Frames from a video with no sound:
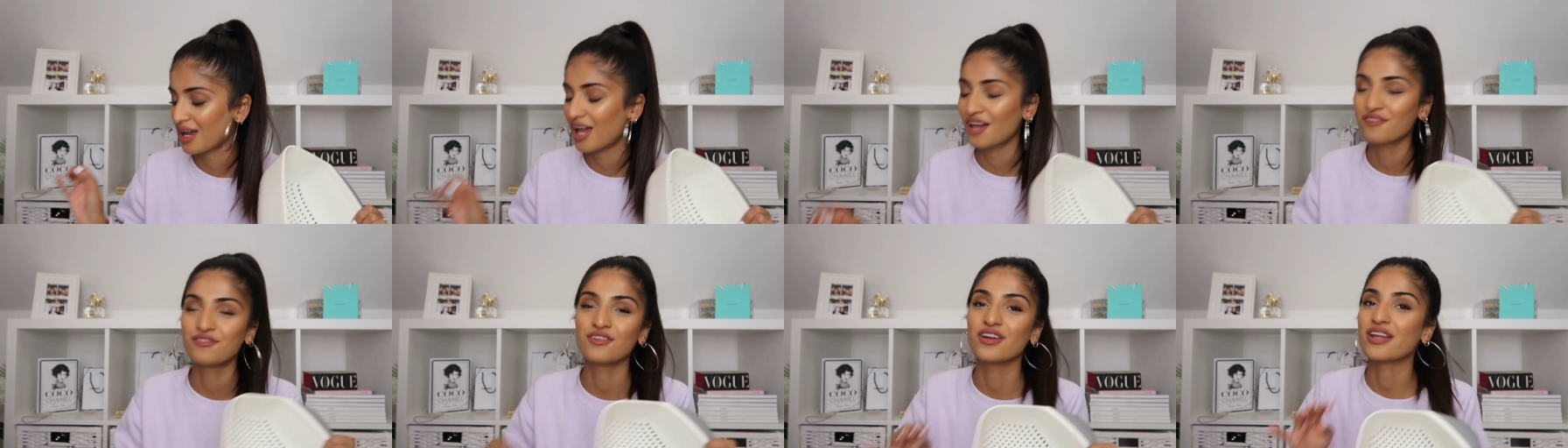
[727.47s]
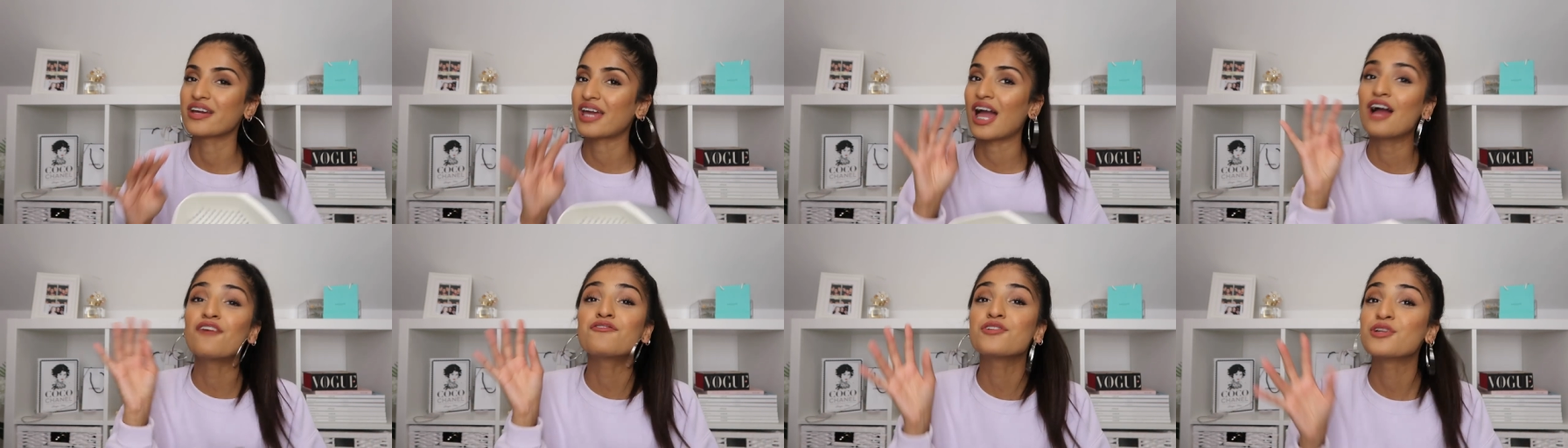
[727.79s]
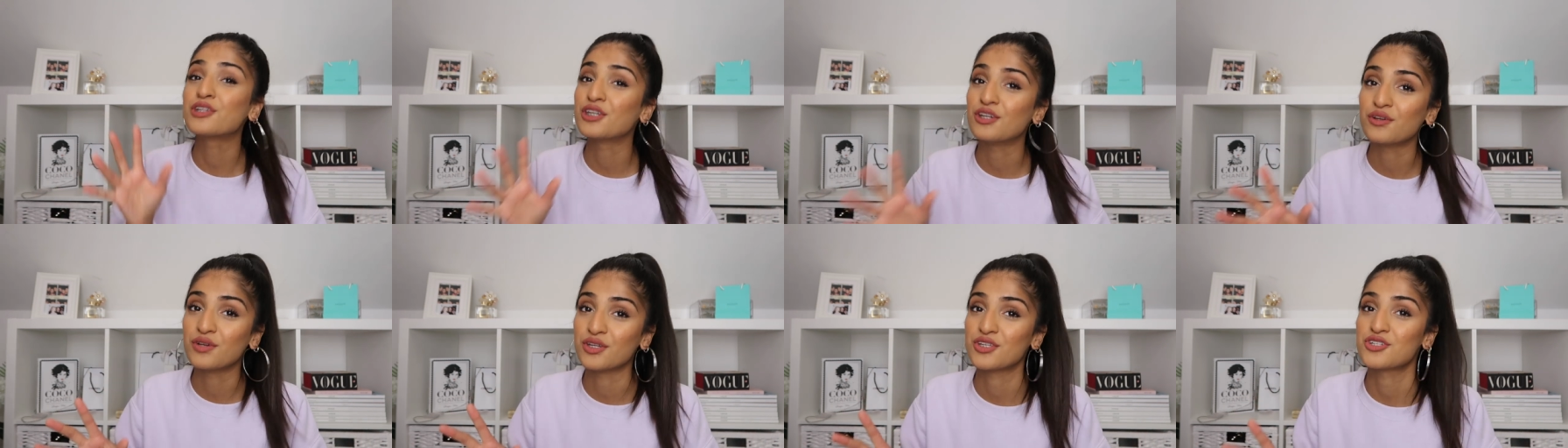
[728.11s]
I feel like
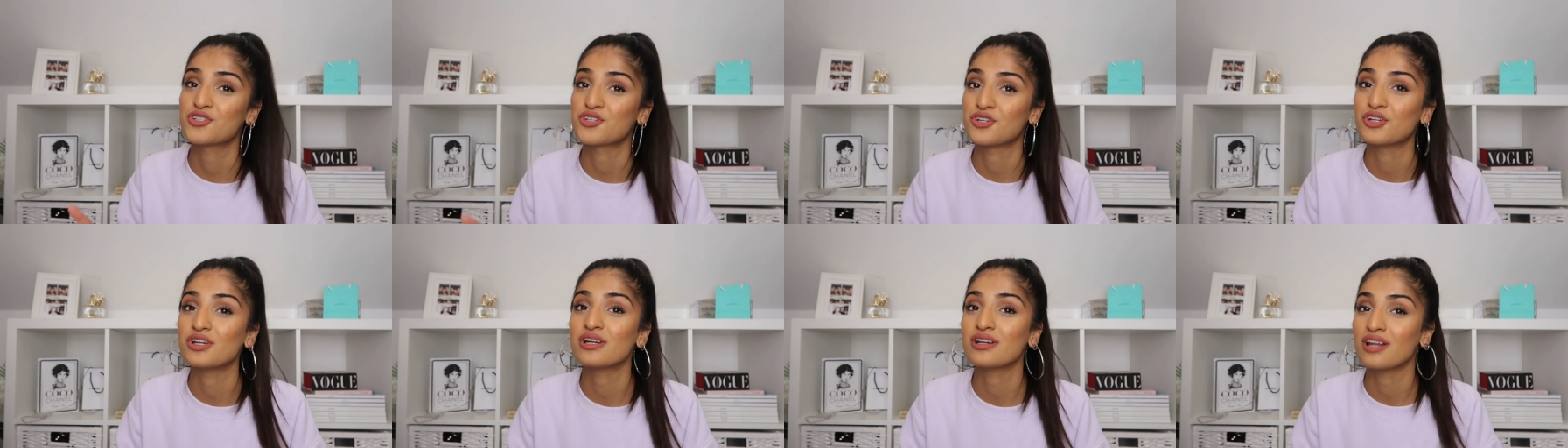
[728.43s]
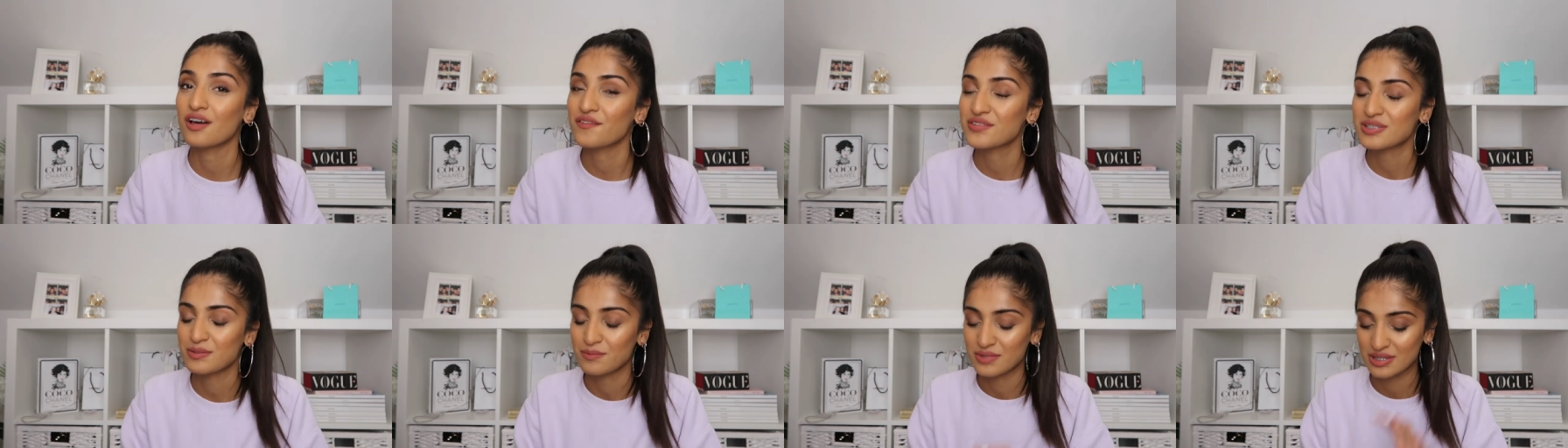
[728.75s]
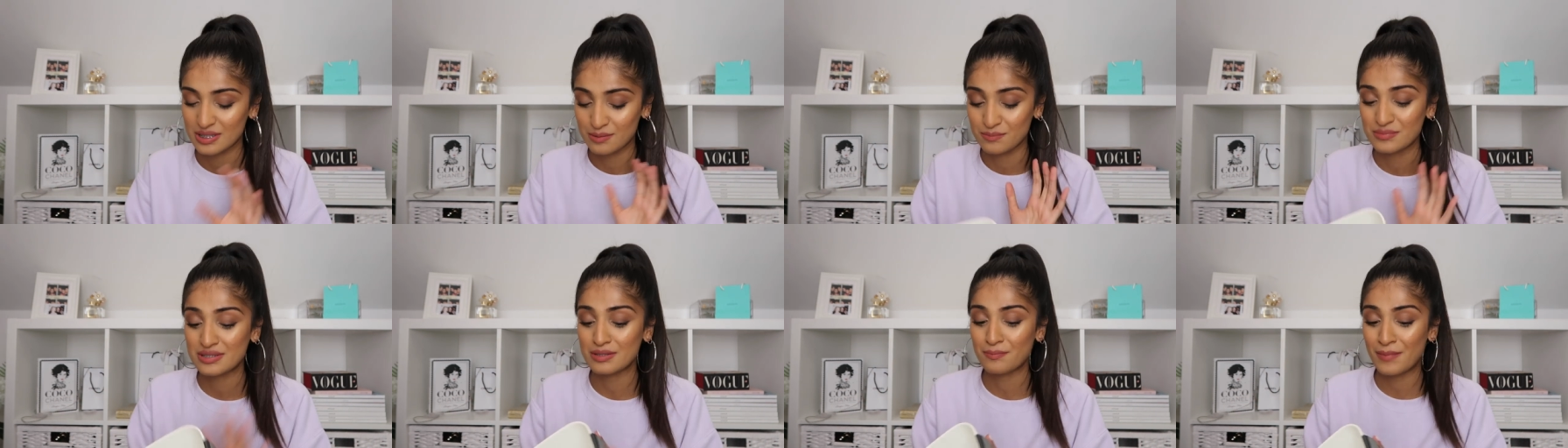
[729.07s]
every uni student loves
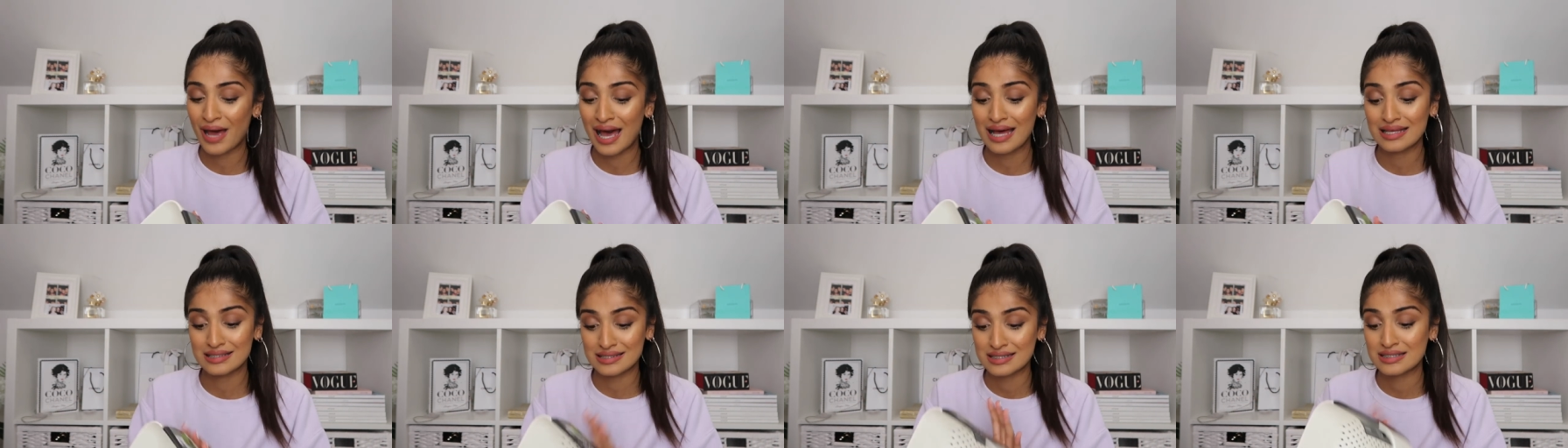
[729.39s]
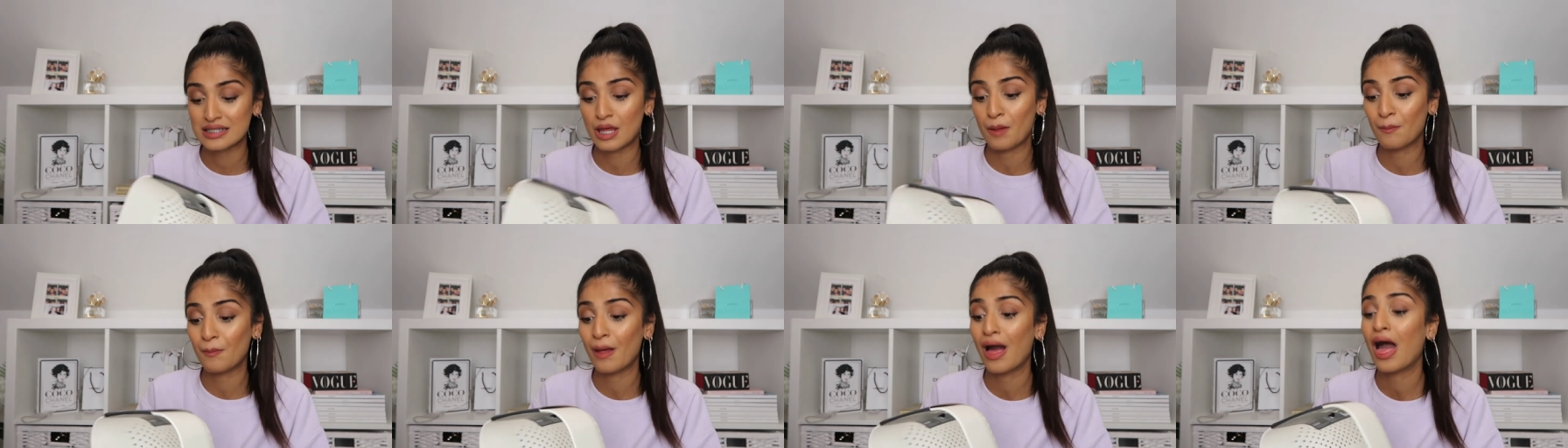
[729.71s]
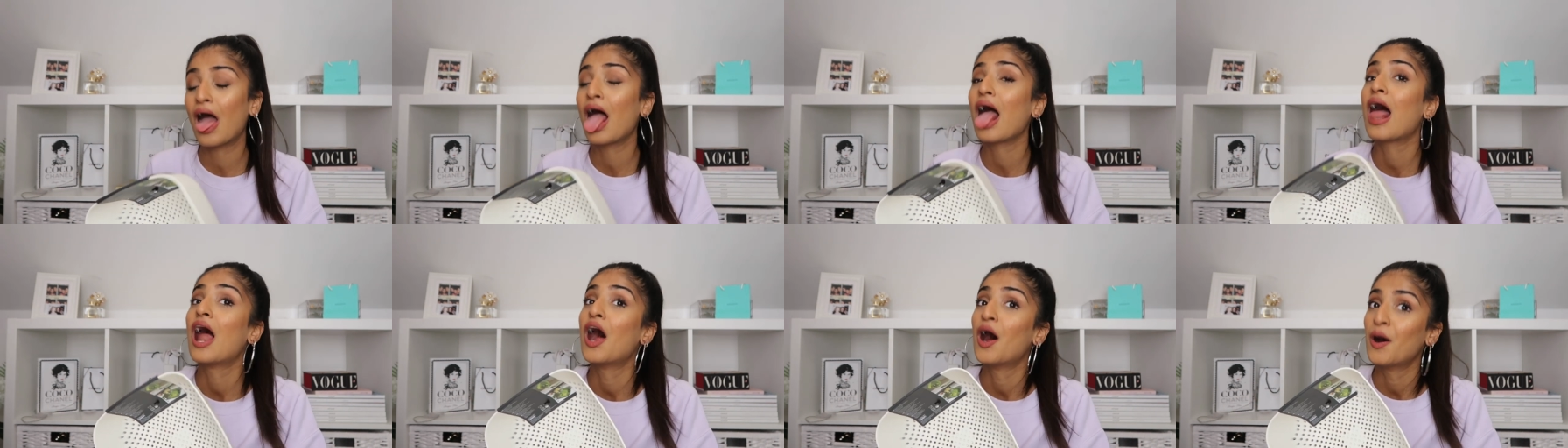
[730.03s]
some some, some
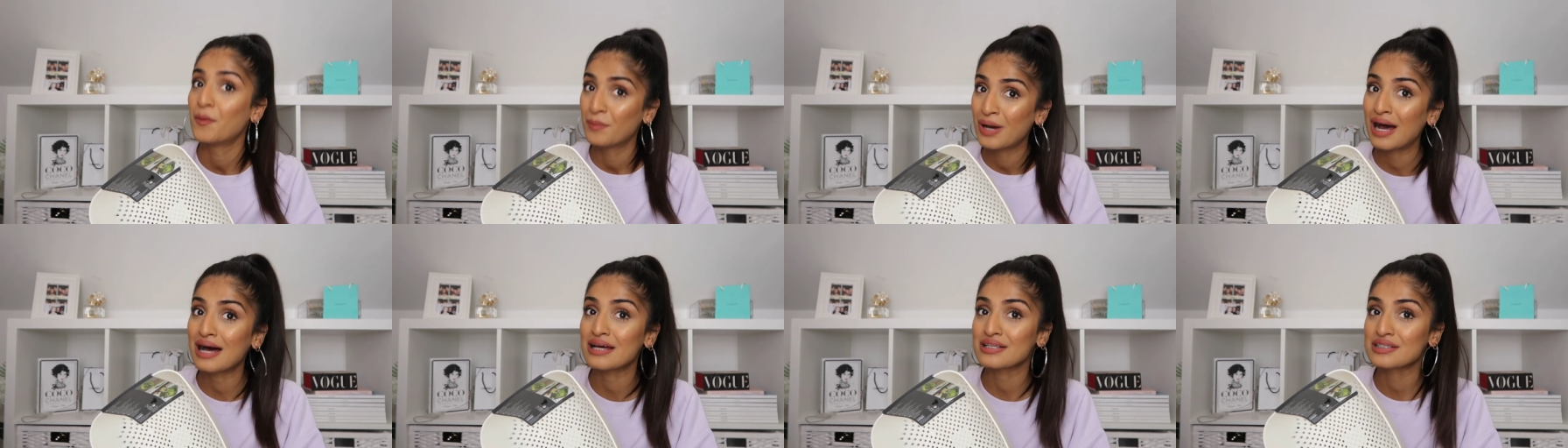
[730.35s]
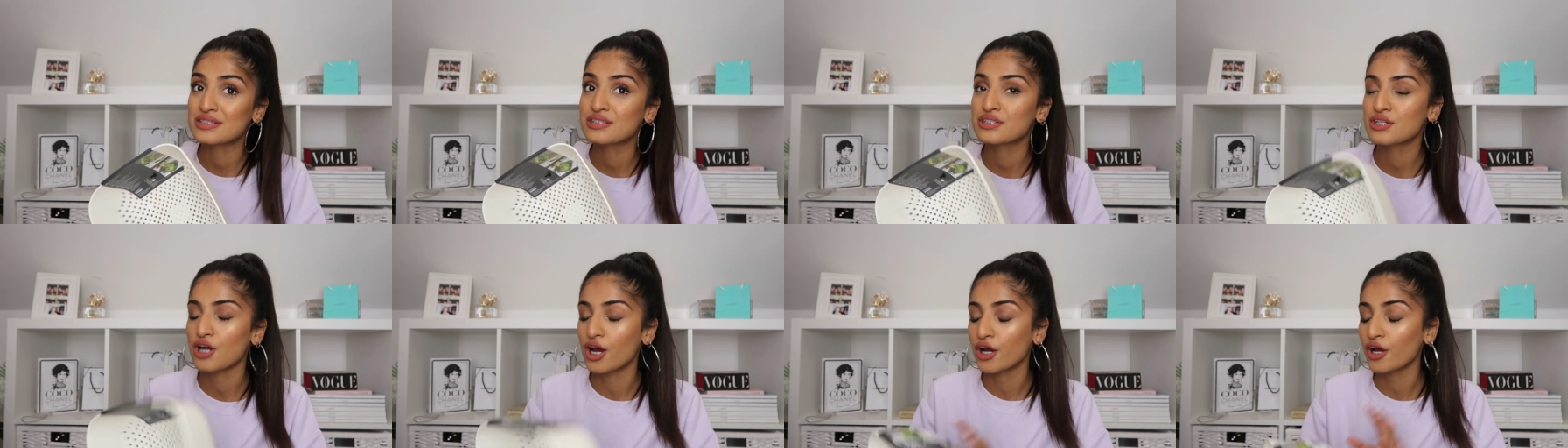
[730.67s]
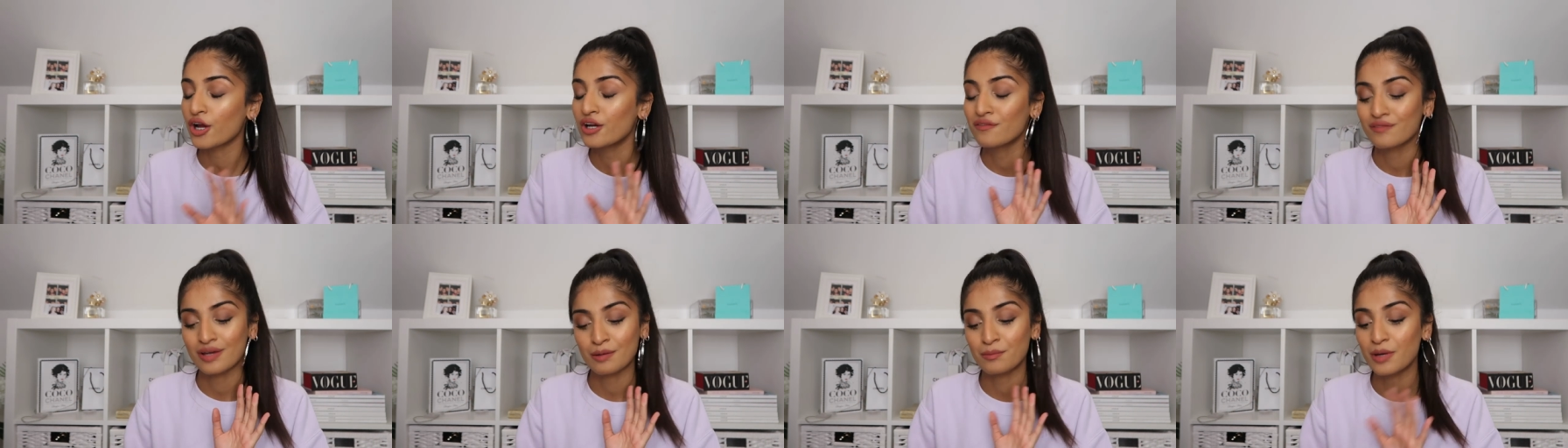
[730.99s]
pasta. I
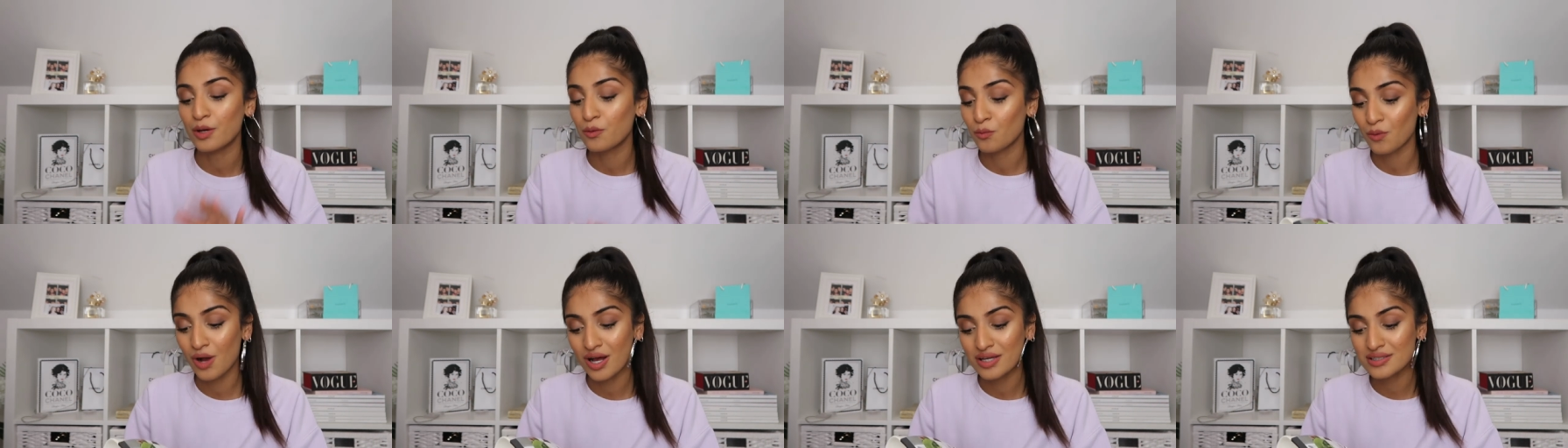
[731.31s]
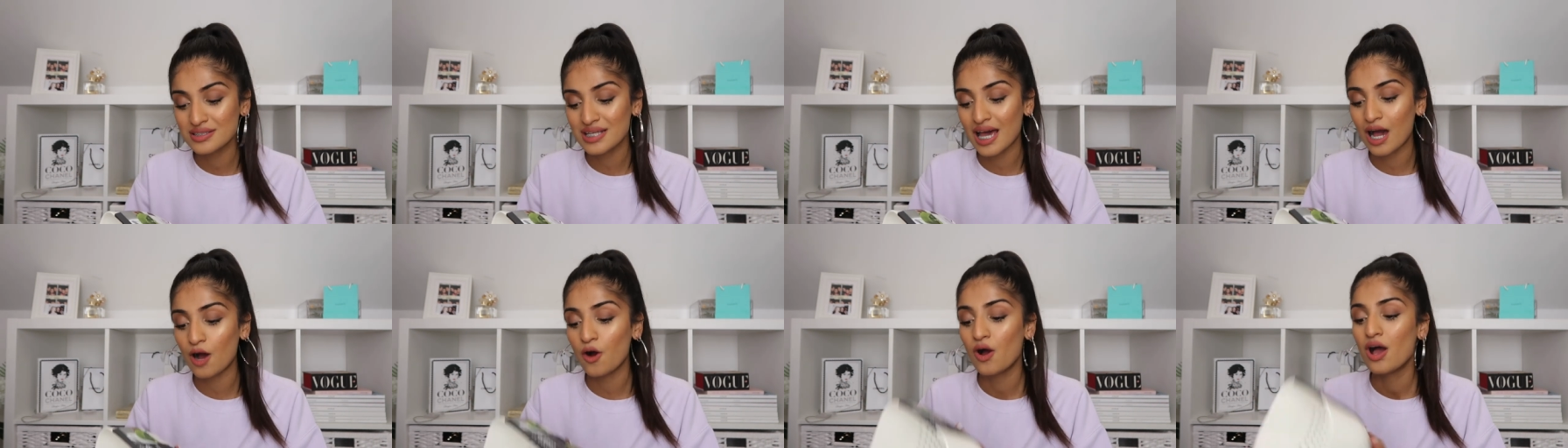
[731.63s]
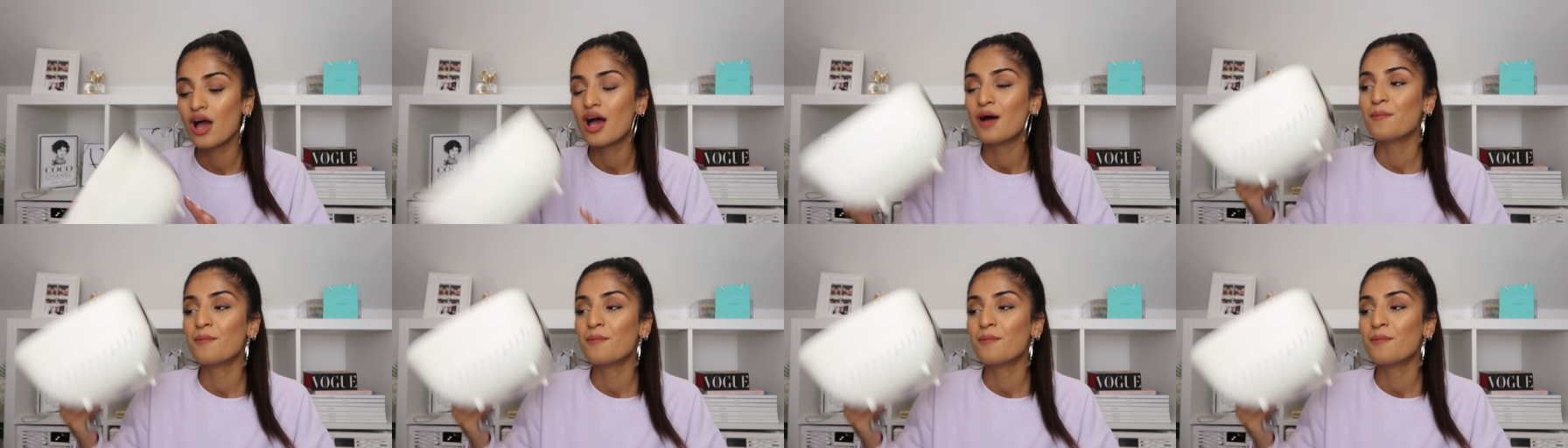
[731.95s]
can't even get my words out.